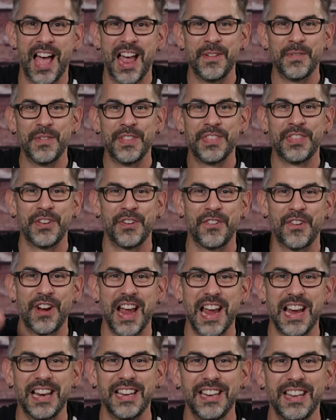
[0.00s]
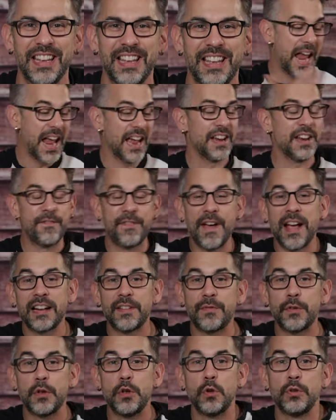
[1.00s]
line with the grain. And in fact,
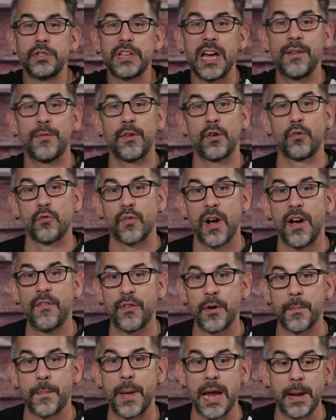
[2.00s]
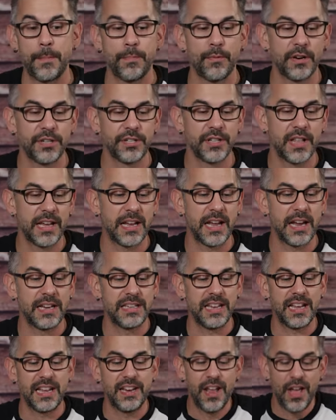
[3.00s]
if you use kind of a rougher paintbrush like I
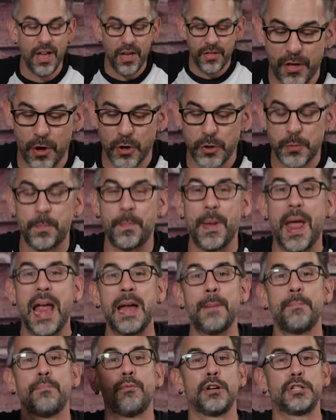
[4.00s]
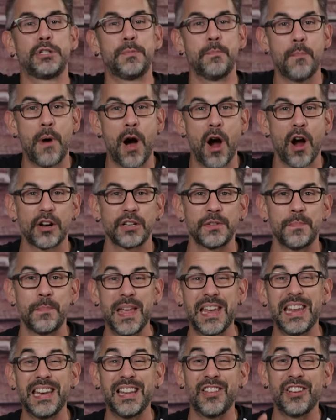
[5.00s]
did, those paintbrush marks
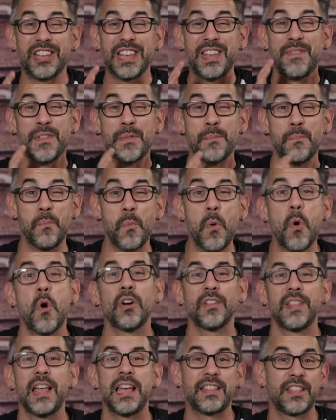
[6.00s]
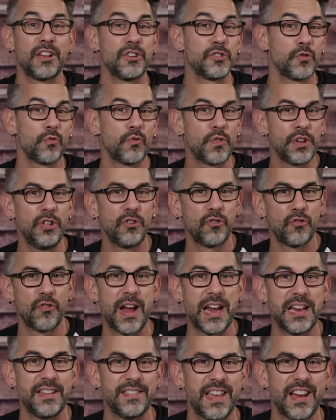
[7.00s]
make it look even more like there's real
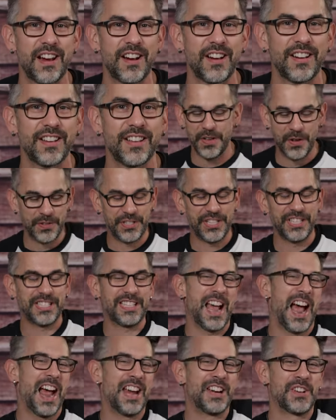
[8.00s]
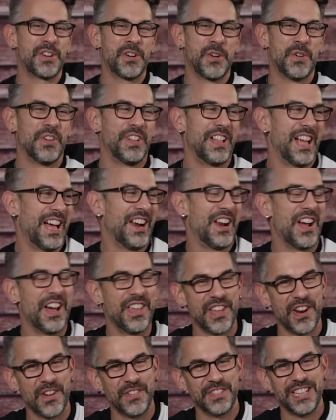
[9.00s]
grain there. It was just kind of cool. I don't know, I
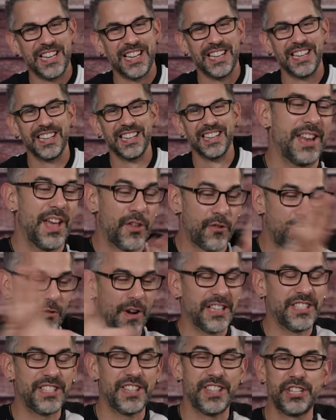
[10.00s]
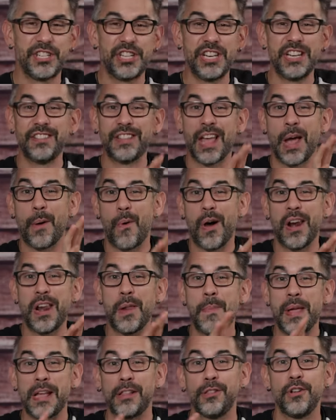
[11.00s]
thought it was neat. Now the rest of the shield, I wanted to
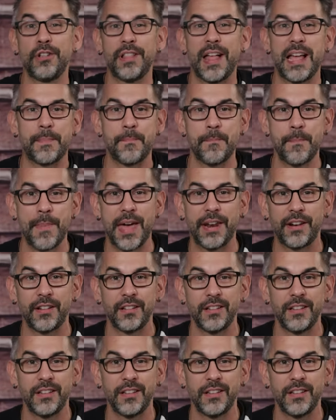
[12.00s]
make look like metal.